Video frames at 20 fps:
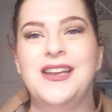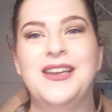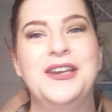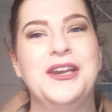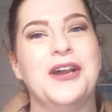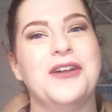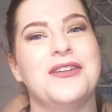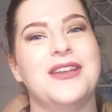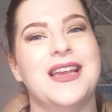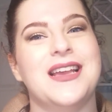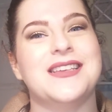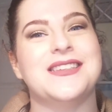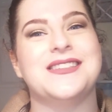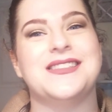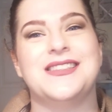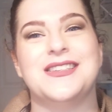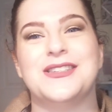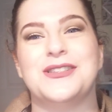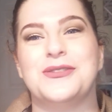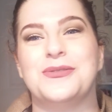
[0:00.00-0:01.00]
Now, yes,
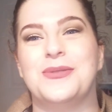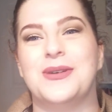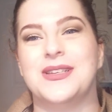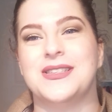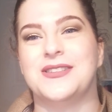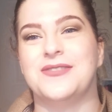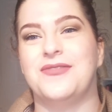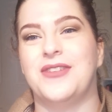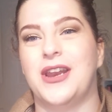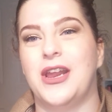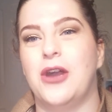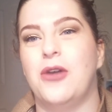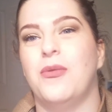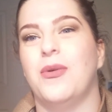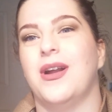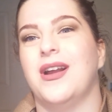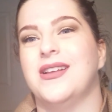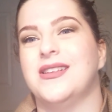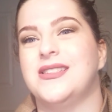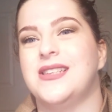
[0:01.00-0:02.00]
this was a video
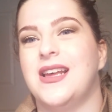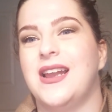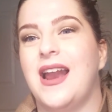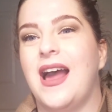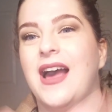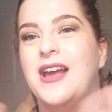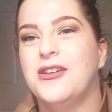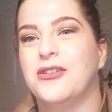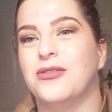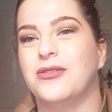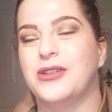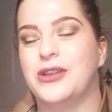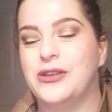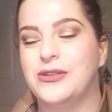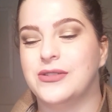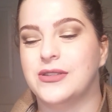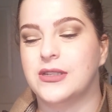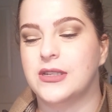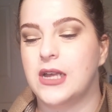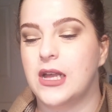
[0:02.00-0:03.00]
where I said I don't
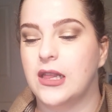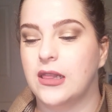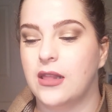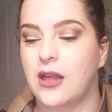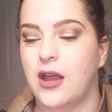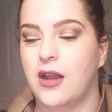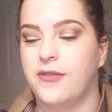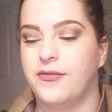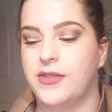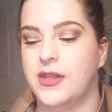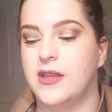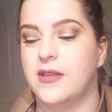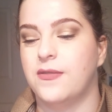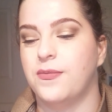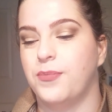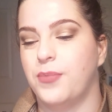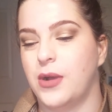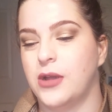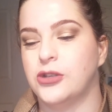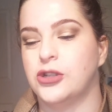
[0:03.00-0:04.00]
use a lot of these
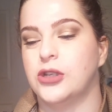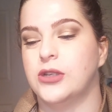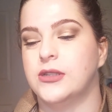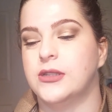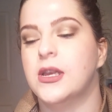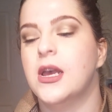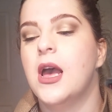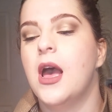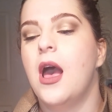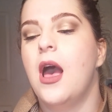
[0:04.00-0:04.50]
brushes